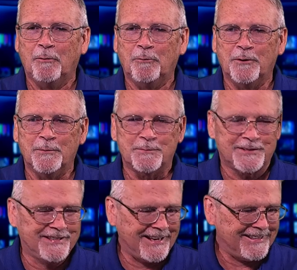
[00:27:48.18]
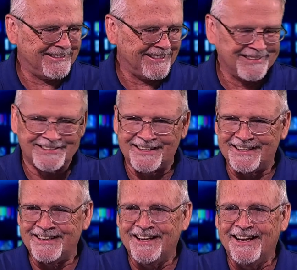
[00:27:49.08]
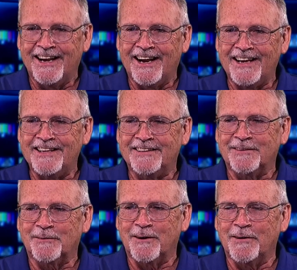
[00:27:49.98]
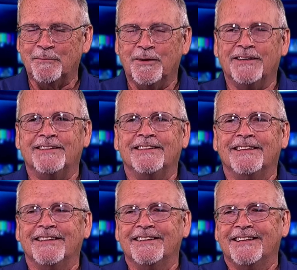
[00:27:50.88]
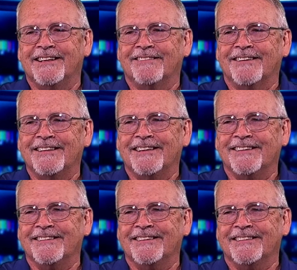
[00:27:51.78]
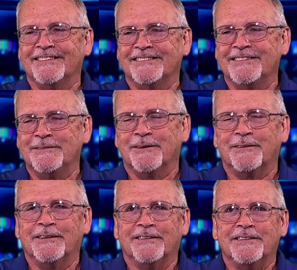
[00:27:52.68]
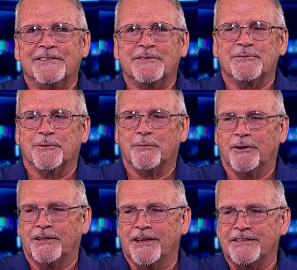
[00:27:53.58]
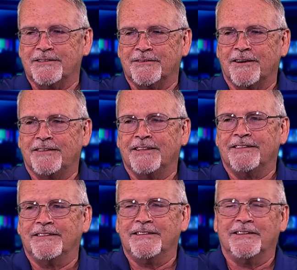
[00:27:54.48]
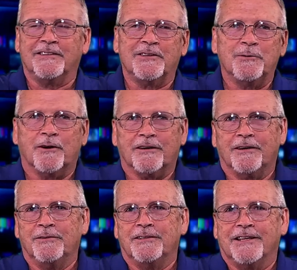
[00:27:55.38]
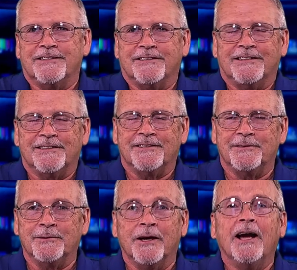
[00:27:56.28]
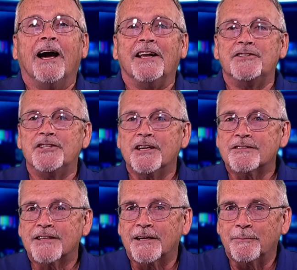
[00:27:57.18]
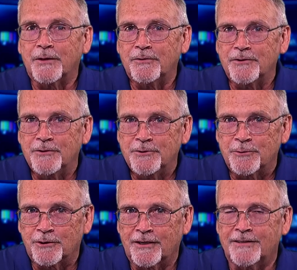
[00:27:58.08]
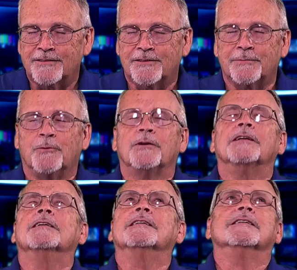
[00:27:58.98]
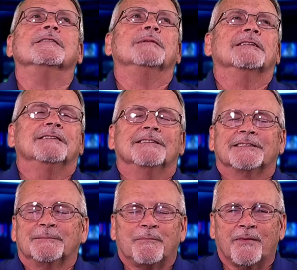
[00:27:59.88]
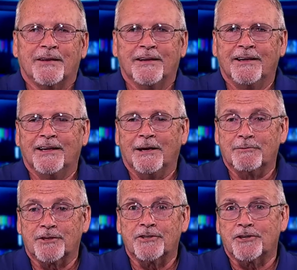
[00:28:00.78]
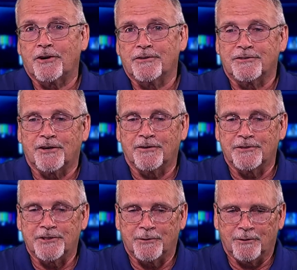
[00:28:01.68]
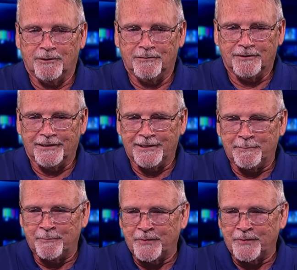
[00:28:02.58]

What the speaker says: Whoops, as they say. I hit the wrong button. Yeah, right down there is the URL, Eastern Shore Broadcasting, or I think the QR code takes you there too. I just set up those new shortcuts this morning. Oh my goodness. I was going to start the show all over again.